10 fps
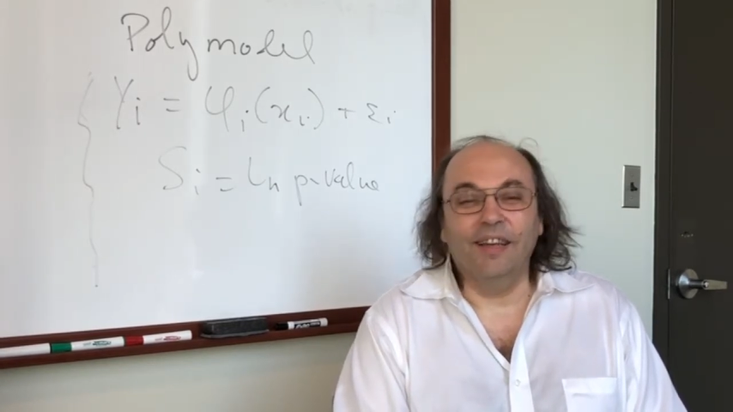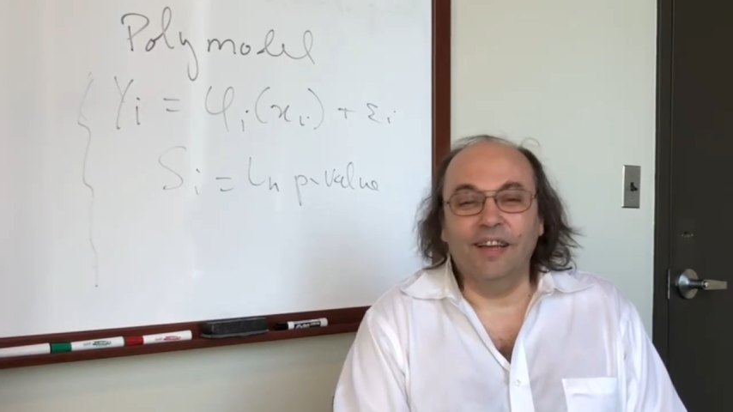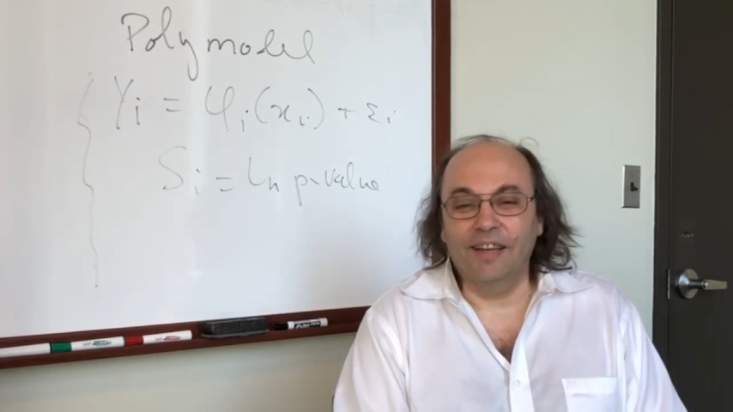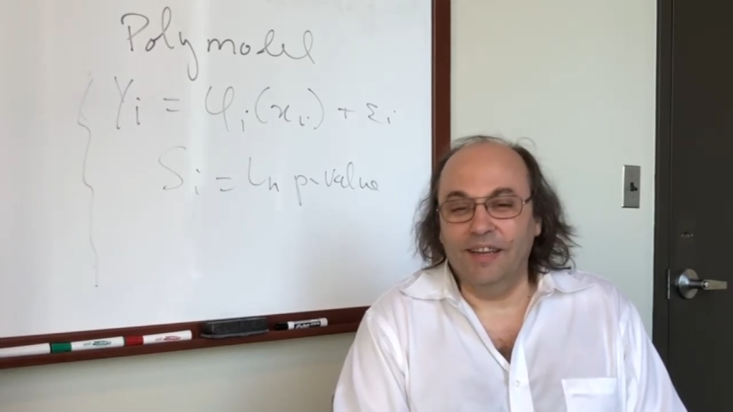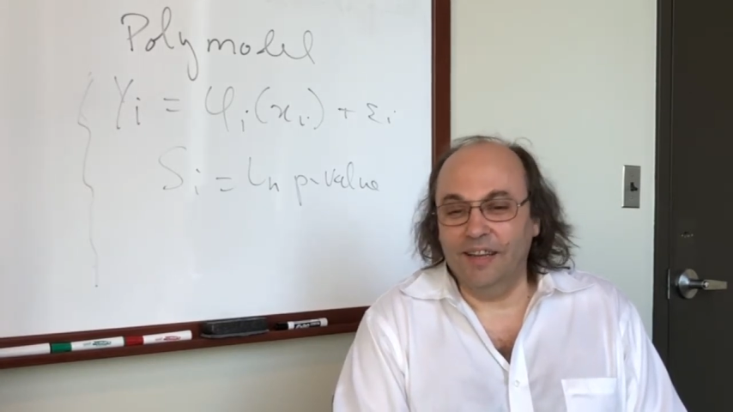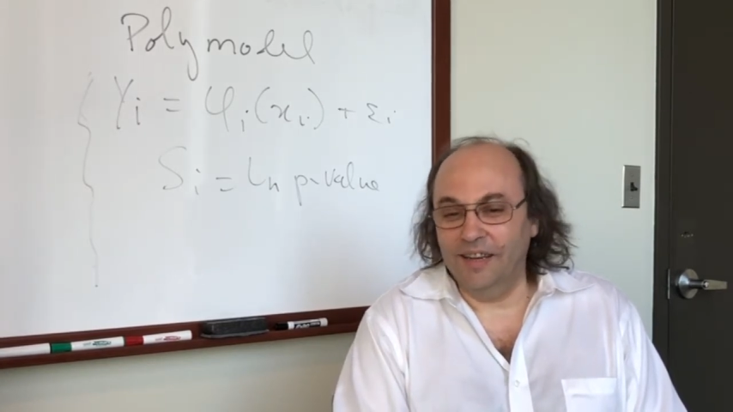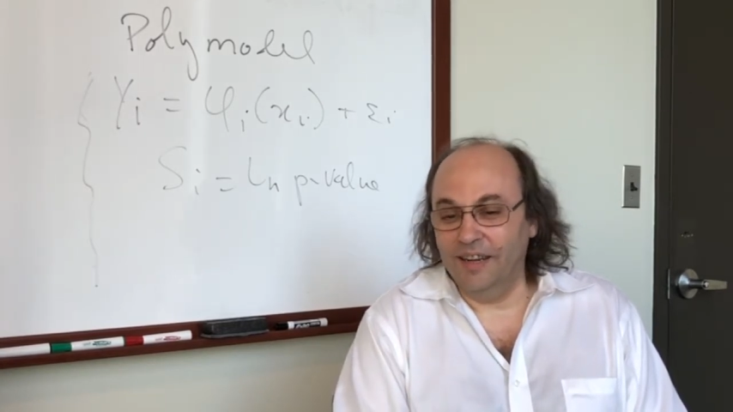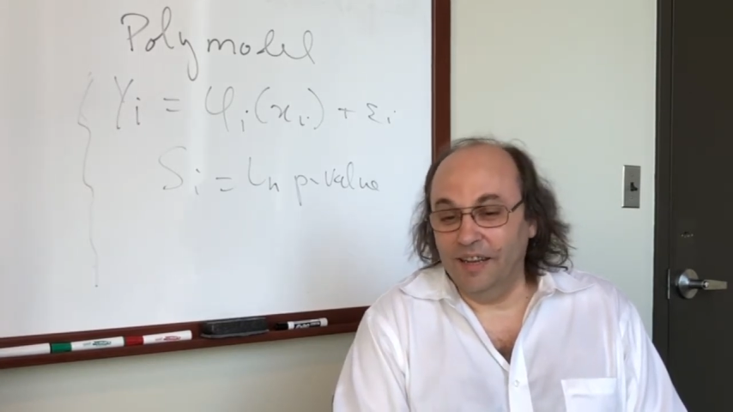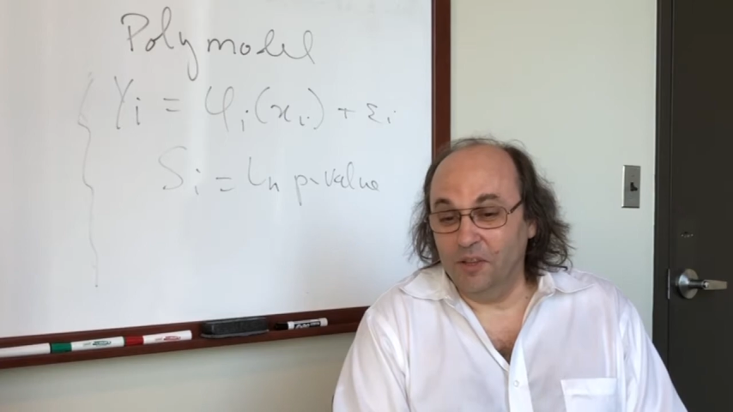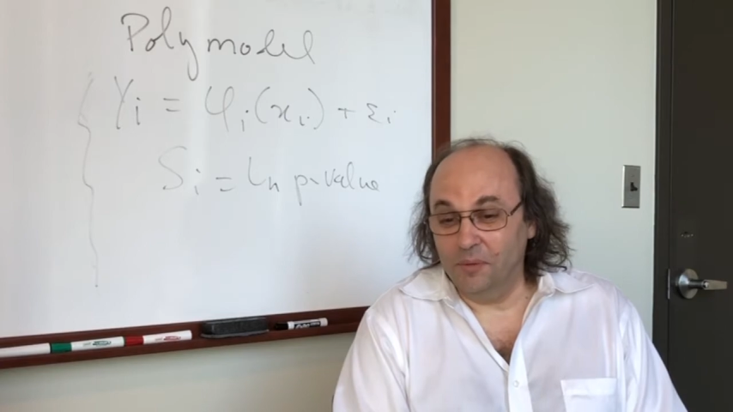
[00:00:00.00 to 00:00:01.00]
I
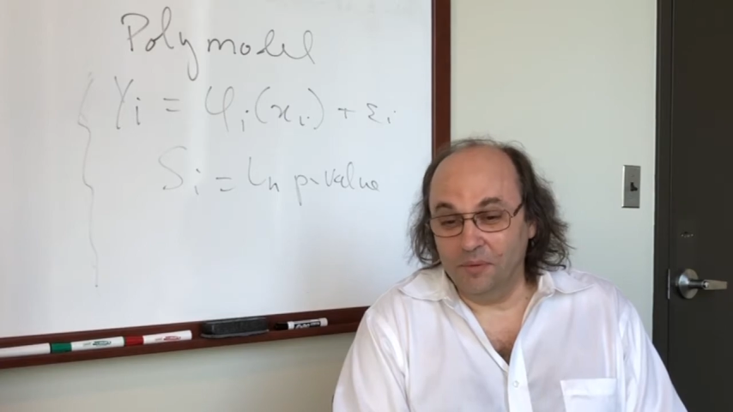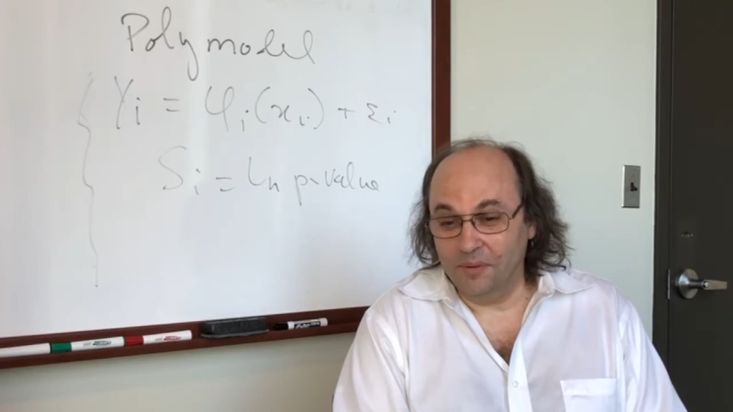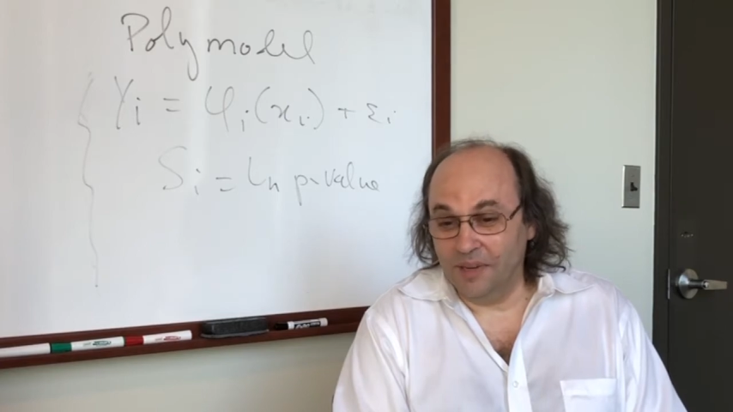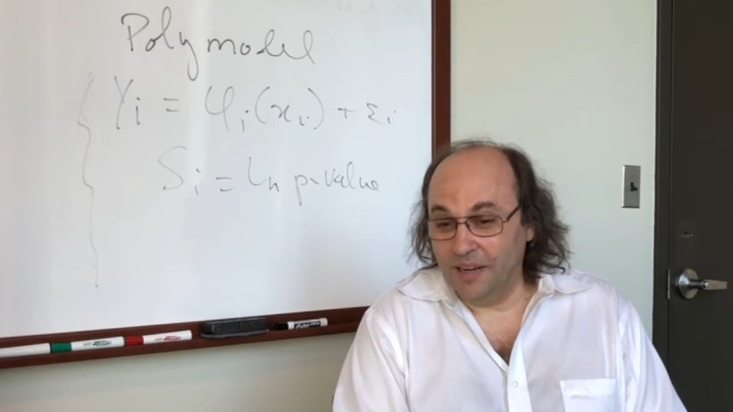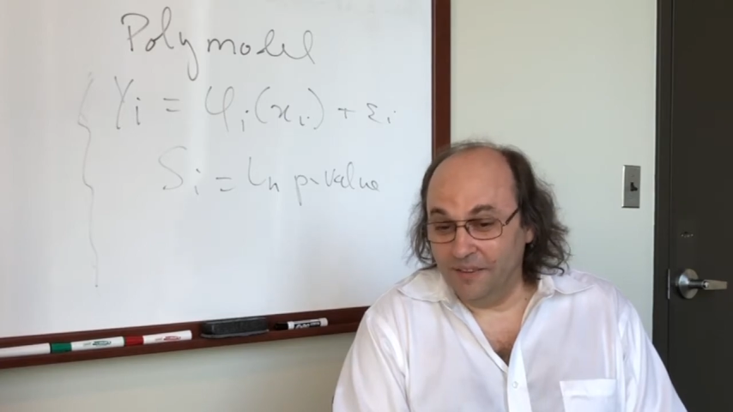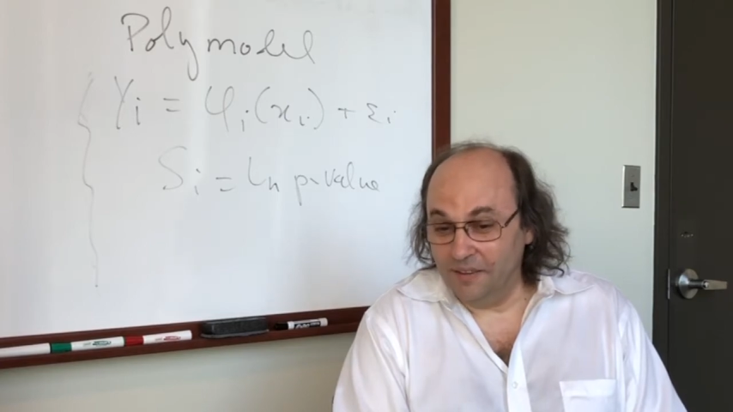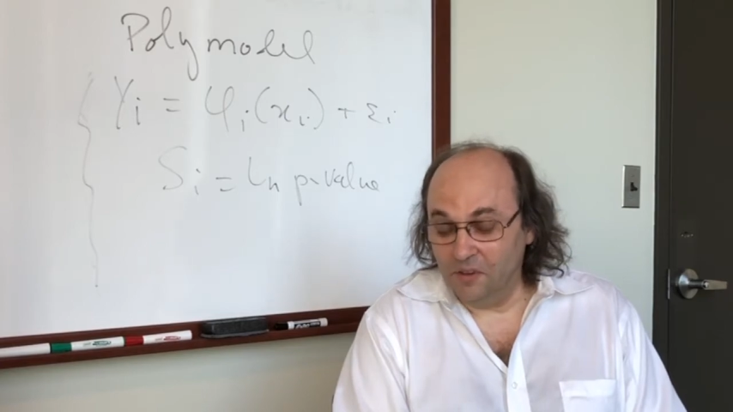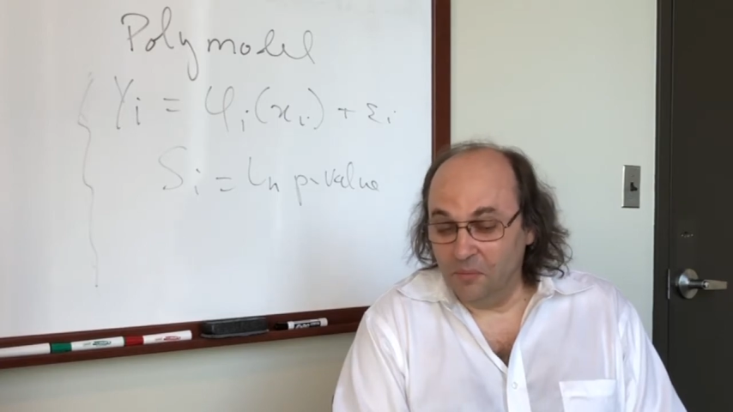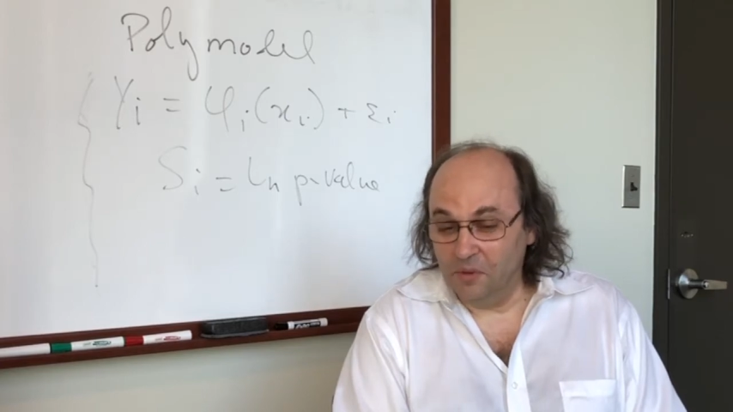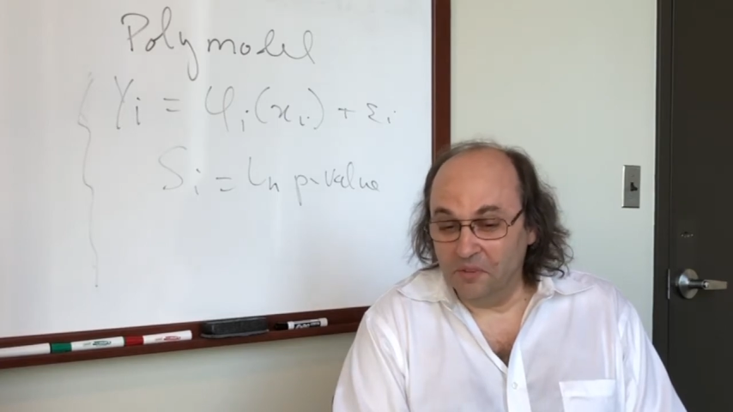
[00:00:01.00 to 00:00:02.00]
like
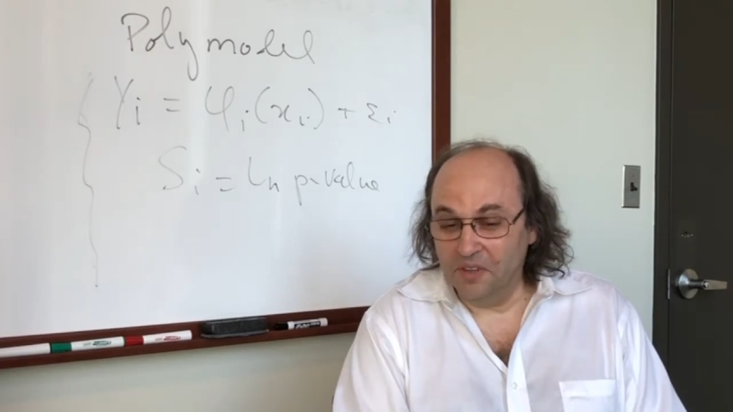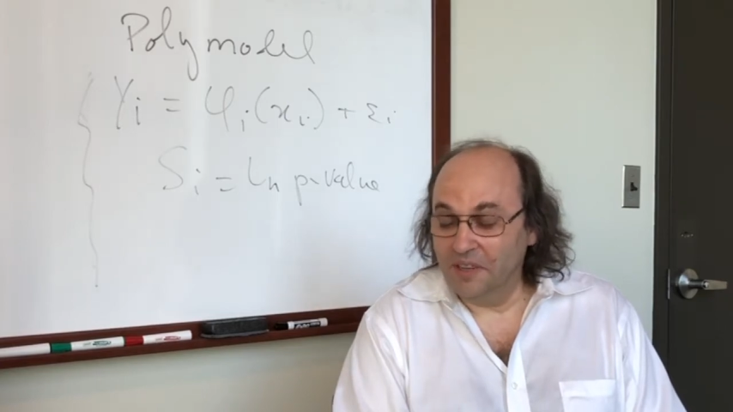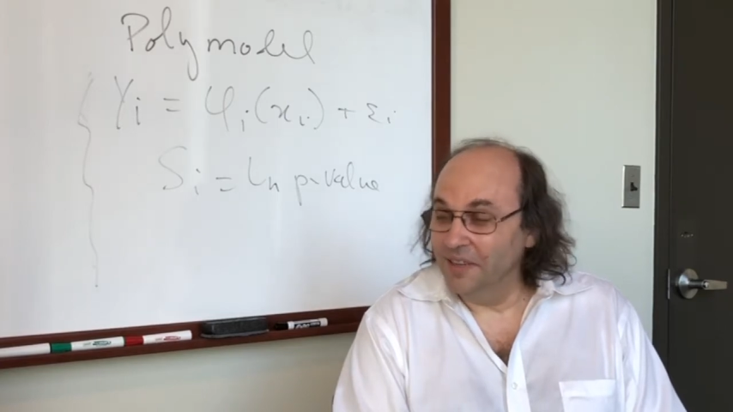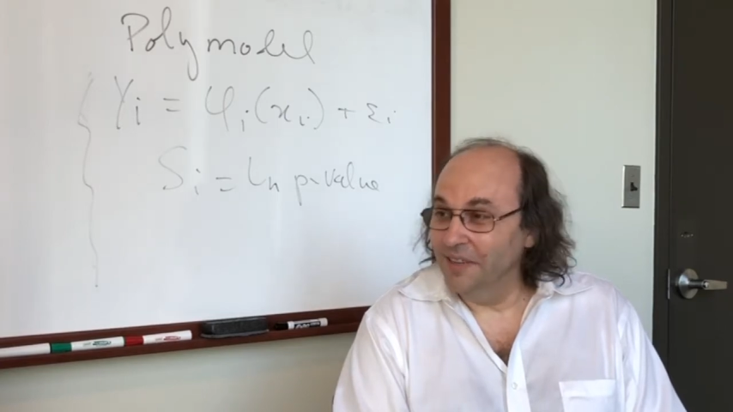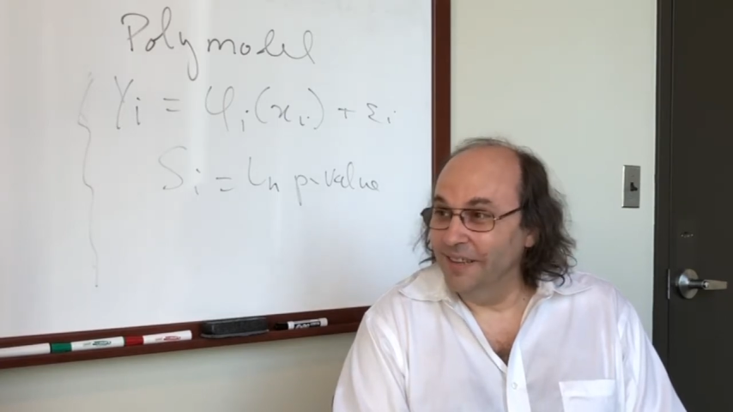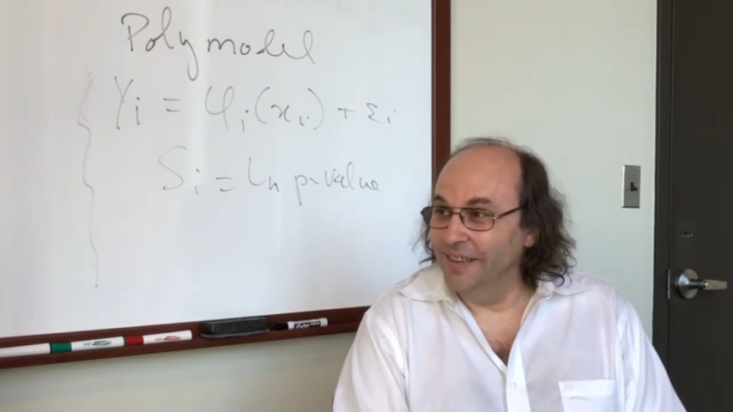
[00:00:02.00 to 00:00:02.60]
classical music.